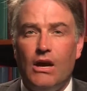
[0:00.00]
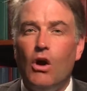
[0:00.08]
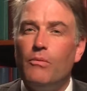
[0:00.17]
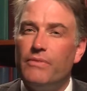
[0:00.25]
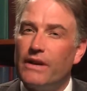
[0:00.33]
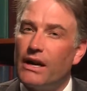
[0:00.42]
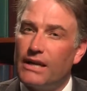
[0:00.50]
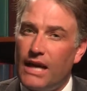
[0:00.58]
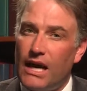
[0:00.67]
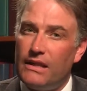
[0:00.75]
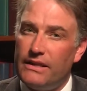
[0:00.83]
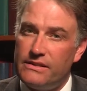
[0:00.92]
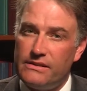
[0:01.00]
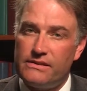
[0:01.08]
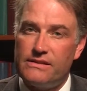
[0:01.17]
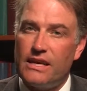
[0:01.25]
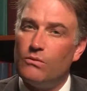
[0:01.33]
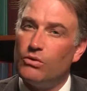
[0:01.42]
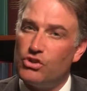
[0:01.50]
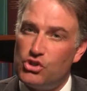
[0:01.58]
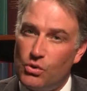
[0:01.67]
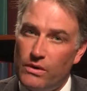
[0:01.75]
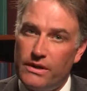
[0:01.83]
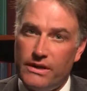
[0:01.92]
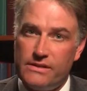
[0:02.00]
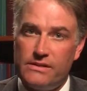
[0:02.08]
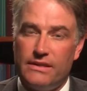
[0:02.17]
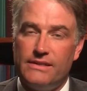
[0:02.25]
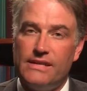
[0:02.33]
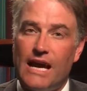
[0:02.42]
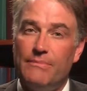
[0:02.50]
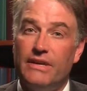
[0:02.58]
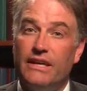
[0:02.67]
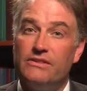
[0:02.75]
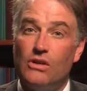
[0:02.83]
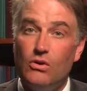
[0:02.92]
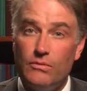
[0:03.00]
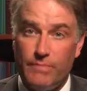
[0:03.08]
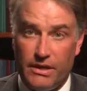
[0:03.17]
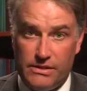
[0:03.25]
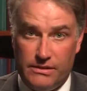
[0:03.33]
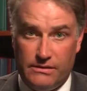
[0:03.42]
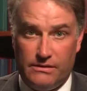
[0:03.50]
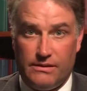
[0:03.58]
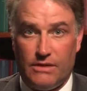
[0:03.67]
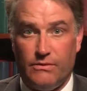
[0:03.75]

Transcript: I hope that our colleagues in the Senate will join us in adopting its own budget